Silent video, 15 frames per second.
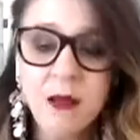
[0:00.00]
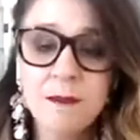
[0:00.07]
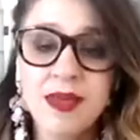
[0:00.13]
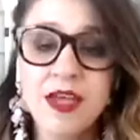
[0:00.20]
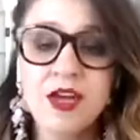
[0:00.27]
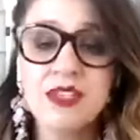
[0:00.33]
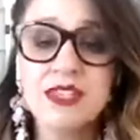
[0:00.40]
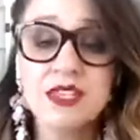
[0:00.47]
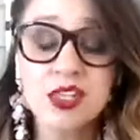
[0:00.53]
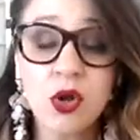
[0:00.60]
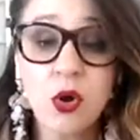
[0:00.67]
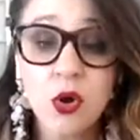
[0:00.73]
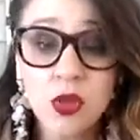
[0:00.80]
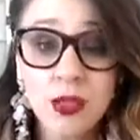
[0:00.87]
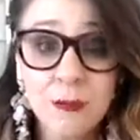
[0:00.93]
because it's
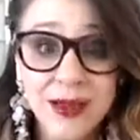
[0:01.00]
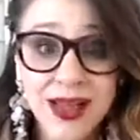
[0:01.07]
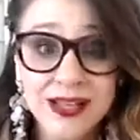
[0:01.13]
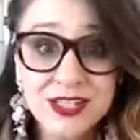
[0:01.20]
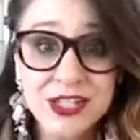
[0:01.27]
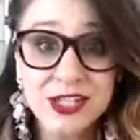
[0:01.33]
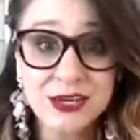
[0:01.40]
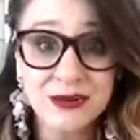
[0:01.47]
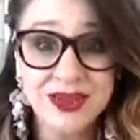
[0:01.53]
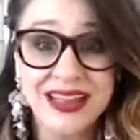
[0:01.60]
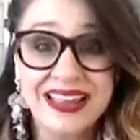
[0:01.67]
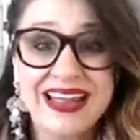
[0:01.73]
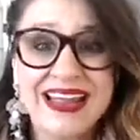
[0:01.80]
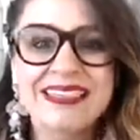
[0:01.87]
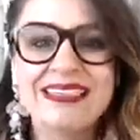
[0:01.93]
all about
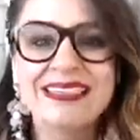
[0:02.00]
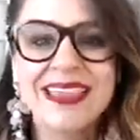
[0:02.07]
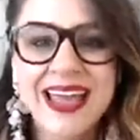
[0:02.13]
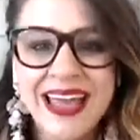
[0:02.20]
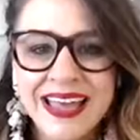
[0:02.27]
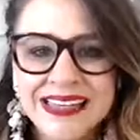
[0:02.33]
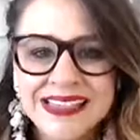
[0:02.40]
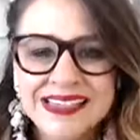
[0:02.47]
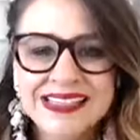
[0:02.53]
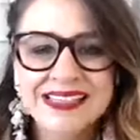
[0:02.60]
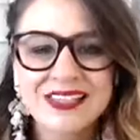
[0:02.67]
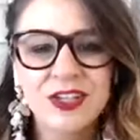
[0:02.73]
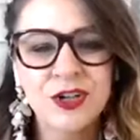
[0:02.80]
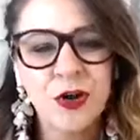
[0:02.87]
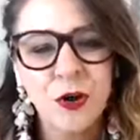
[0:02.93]
doing less,
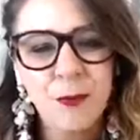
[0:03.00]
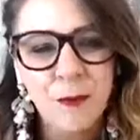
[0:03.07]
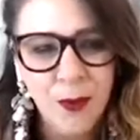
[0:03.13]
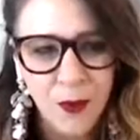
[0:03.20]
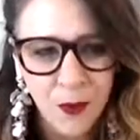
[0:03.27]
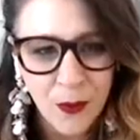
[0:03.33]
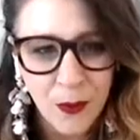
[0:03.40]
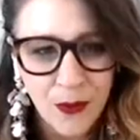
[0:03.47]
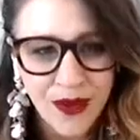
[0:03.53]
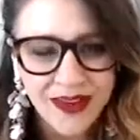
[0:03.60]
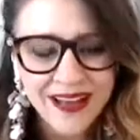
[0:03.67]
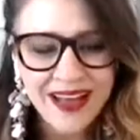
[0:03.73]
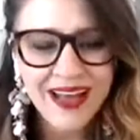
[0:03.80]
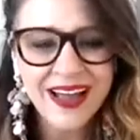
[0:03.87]
not more.